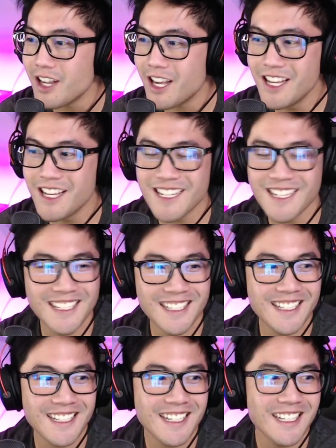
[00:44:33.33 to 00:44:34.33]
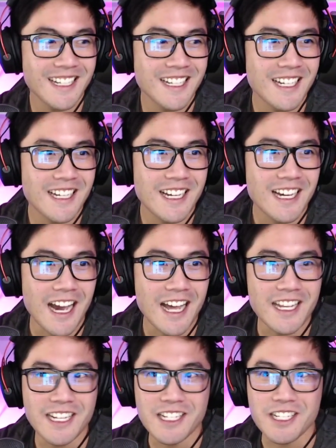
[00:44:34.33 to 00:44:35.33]
I
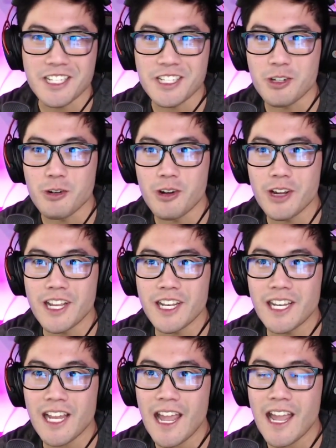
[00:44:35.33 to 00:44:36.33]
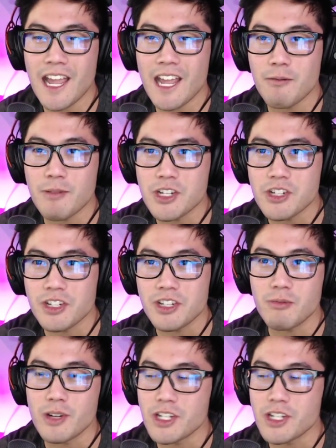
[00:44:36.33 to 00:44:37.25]
think you should just join, and we should, we